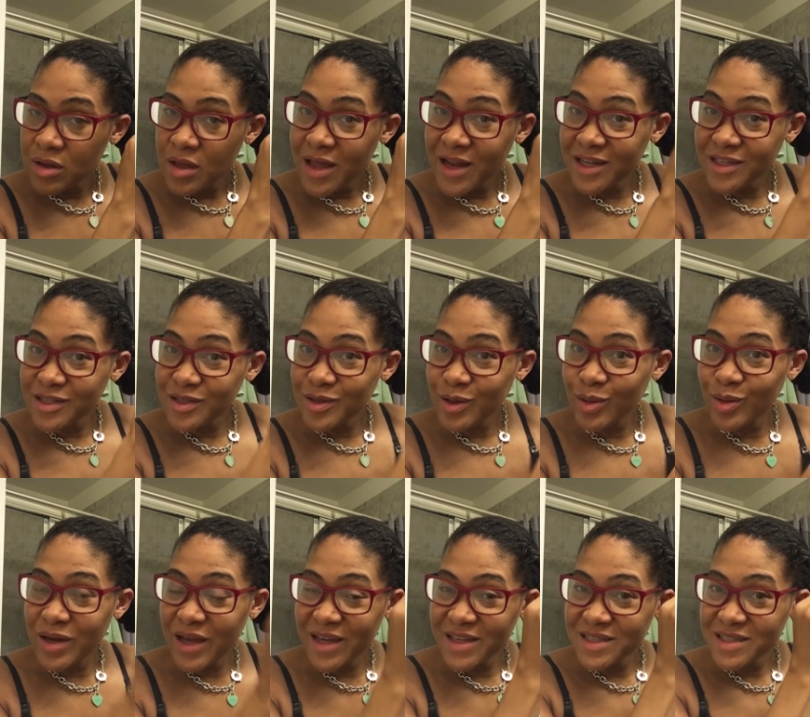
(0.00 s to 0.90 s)
And it's so
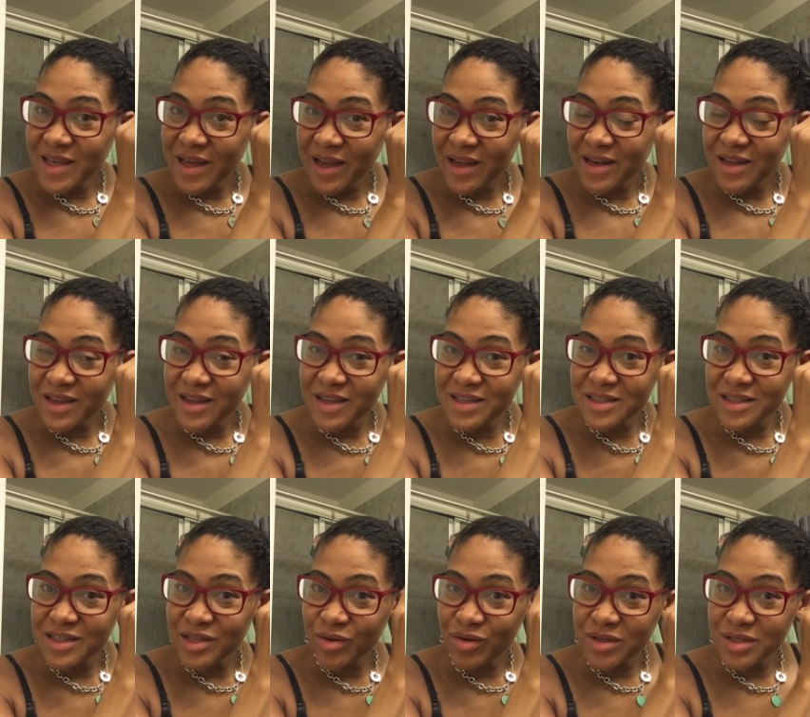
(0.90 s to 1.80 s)
nice that this
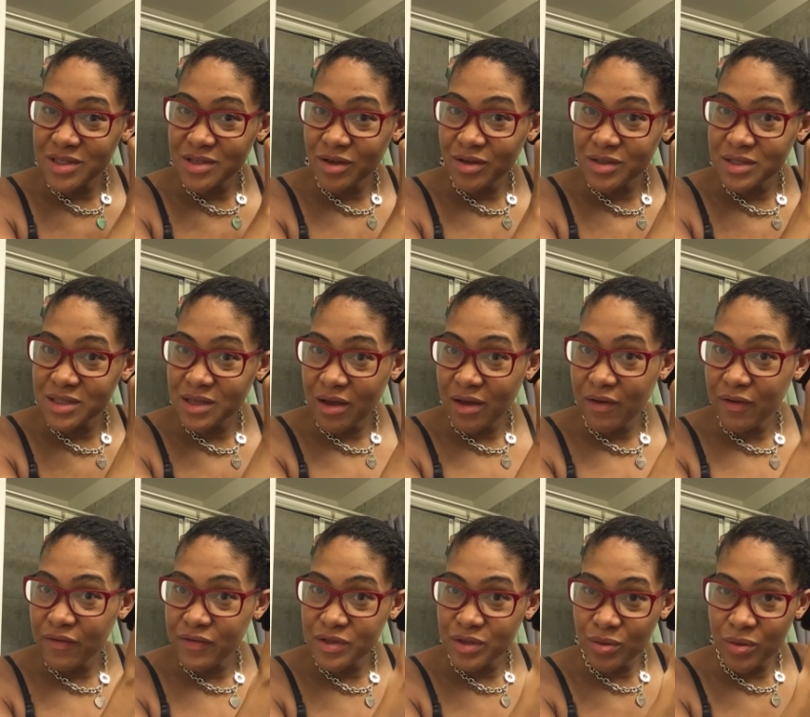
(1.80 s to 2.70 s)
is the results
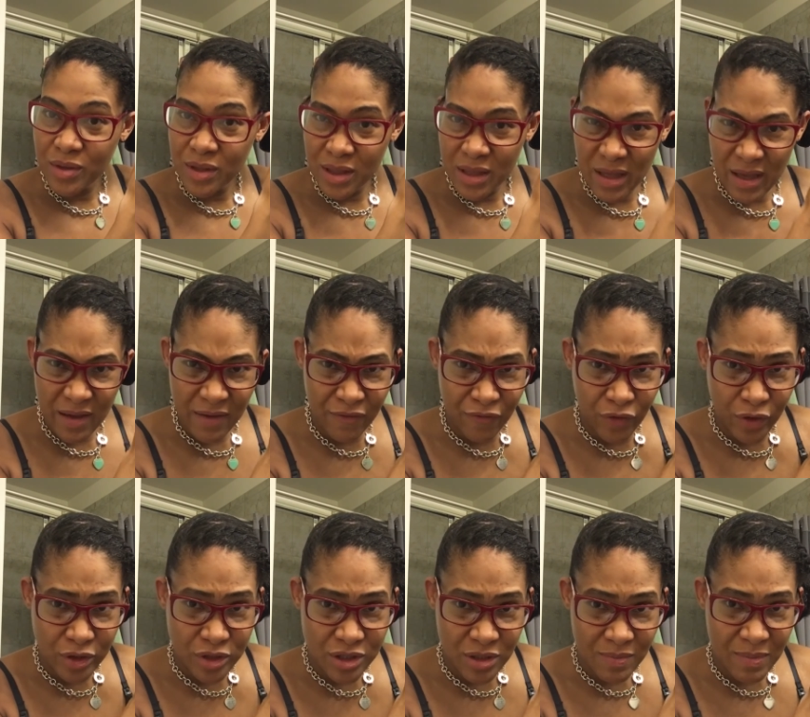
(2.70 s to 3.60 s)
of doing the
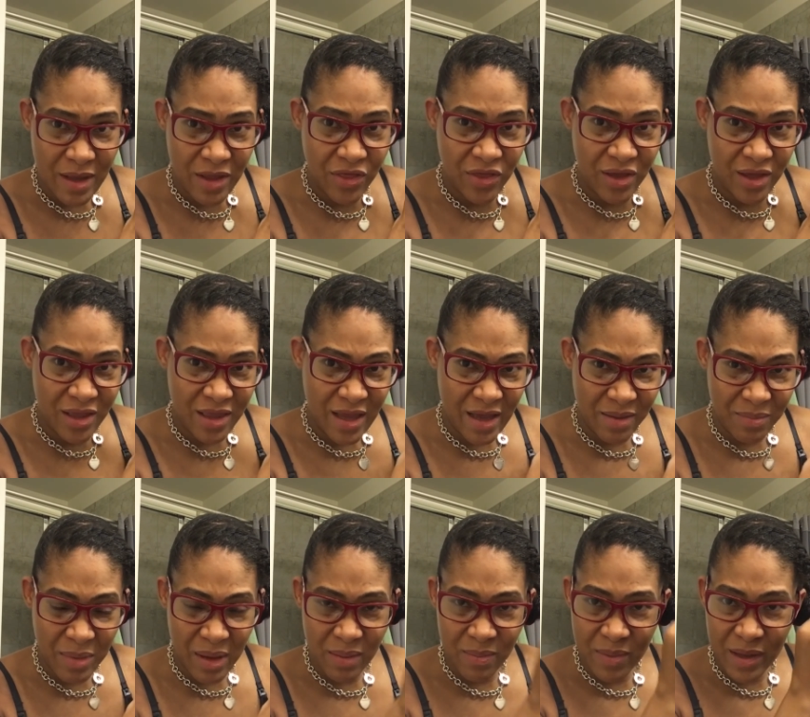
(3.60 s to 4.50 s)
inversion method
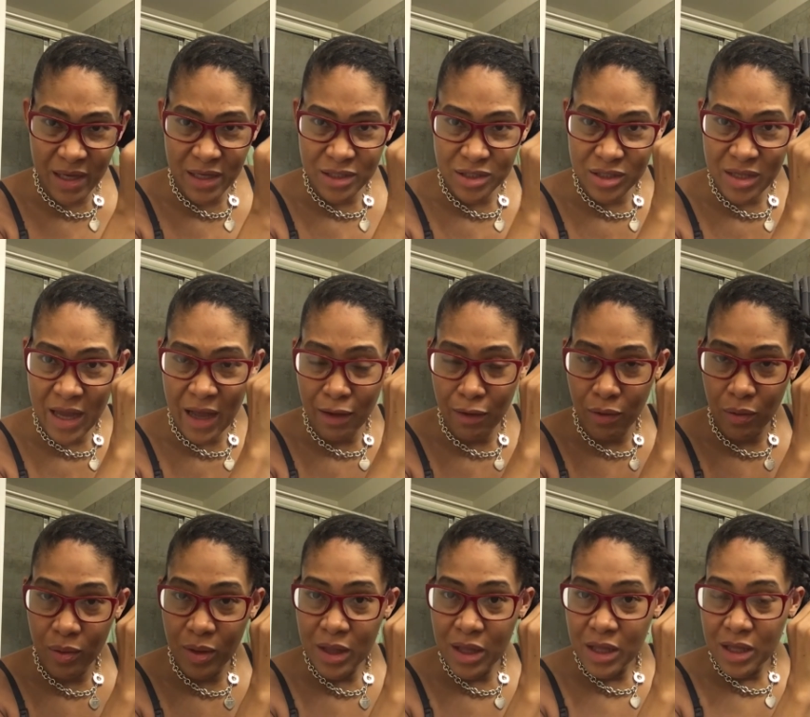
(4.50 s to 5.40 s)
that my bangs
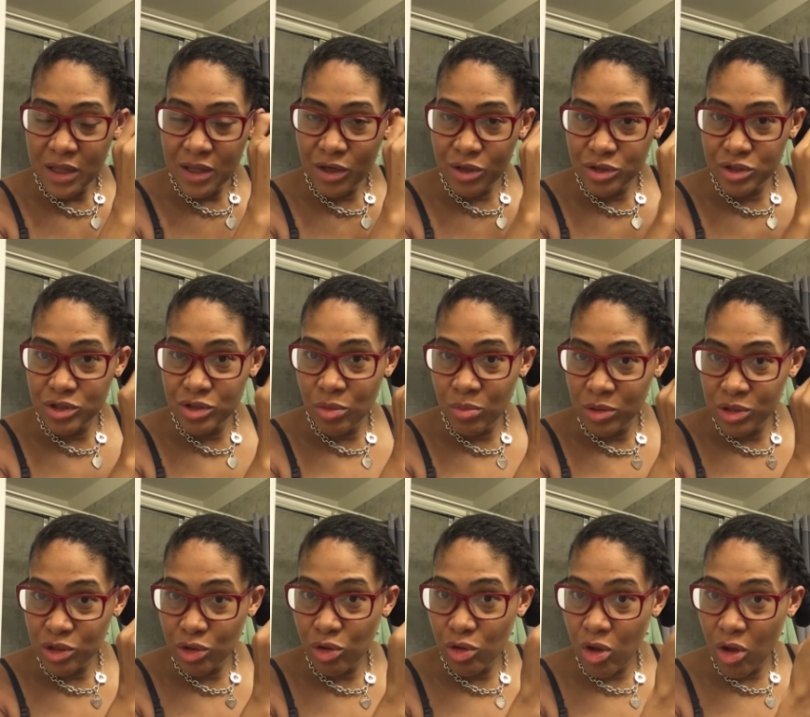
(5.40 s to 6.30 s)
now, they're so
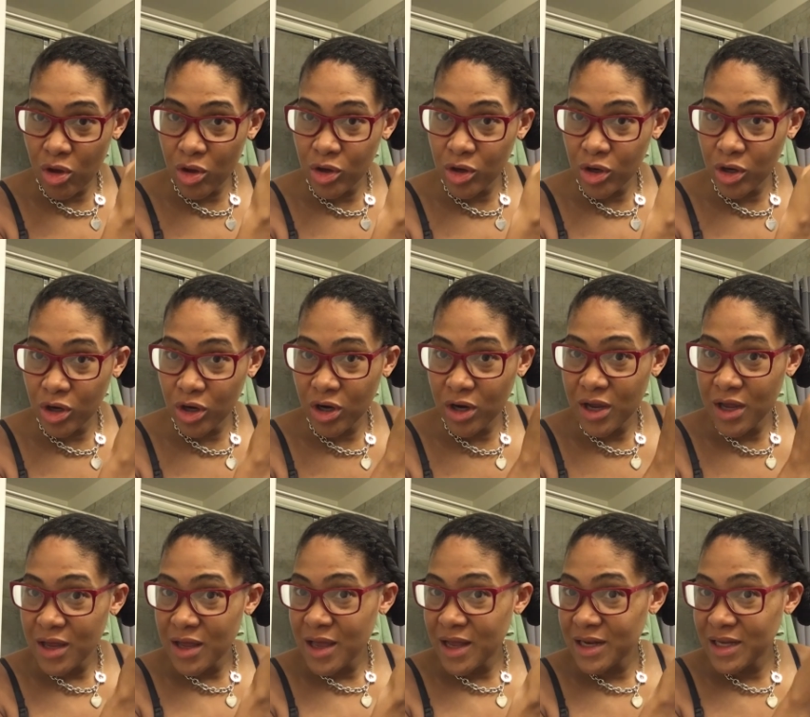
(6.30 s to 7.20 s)
much longer
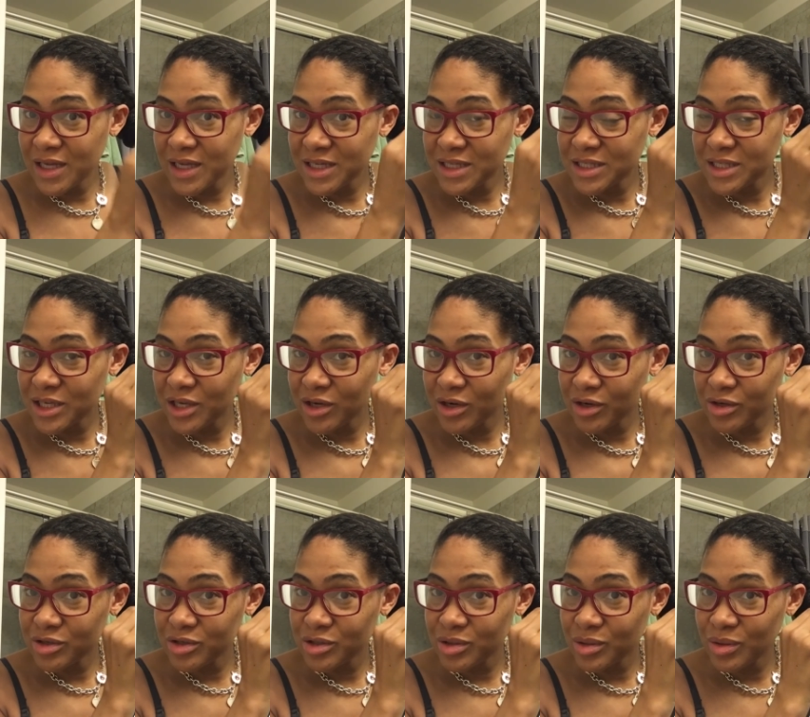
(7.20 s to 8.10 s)
and
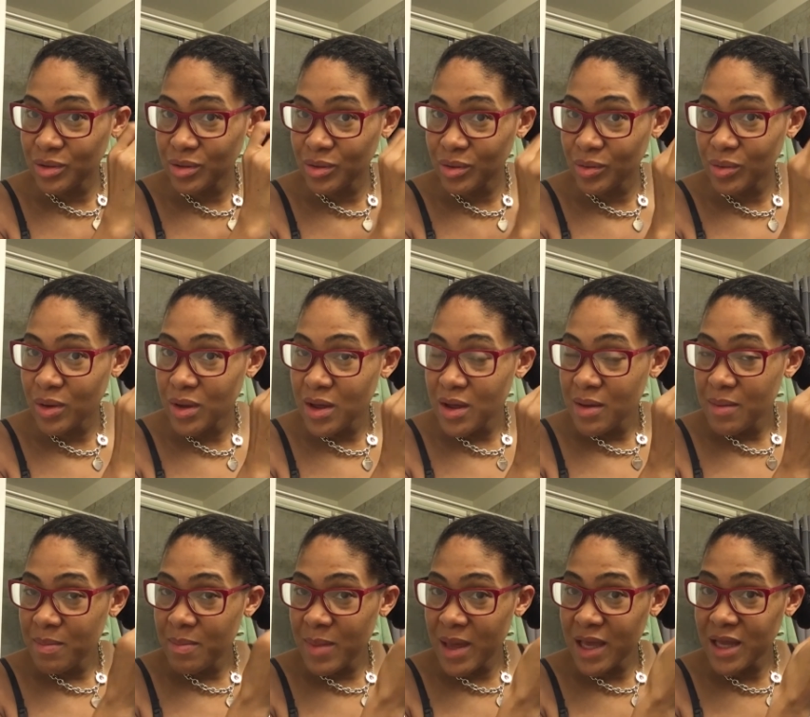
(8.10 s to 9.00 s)
easier to
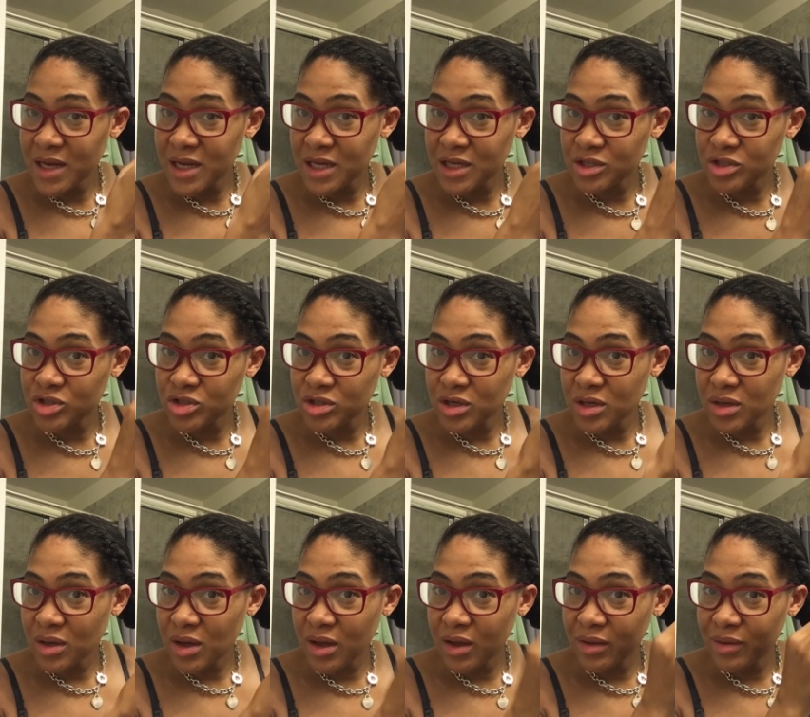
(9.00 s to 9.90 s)
manage
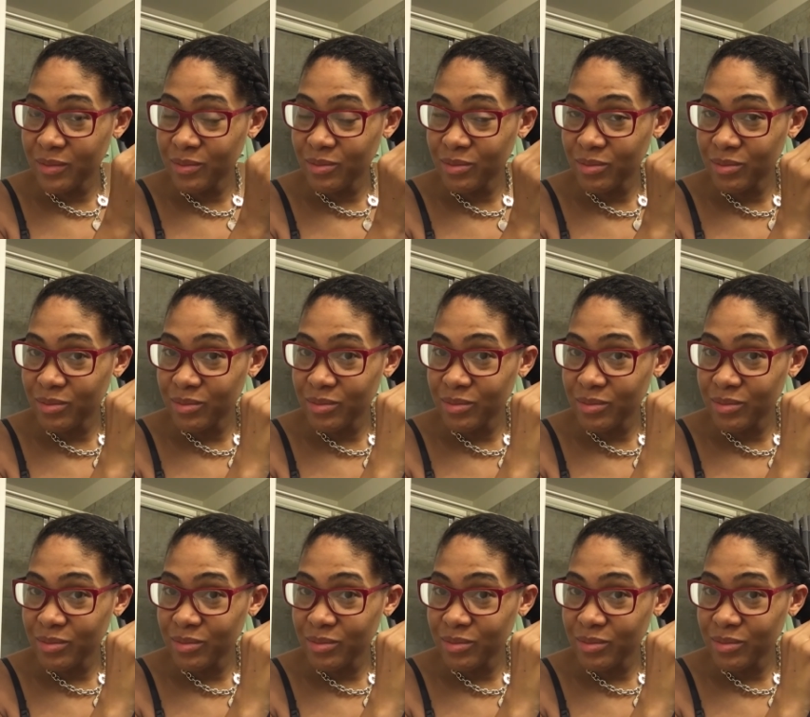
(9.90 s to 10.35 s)
um,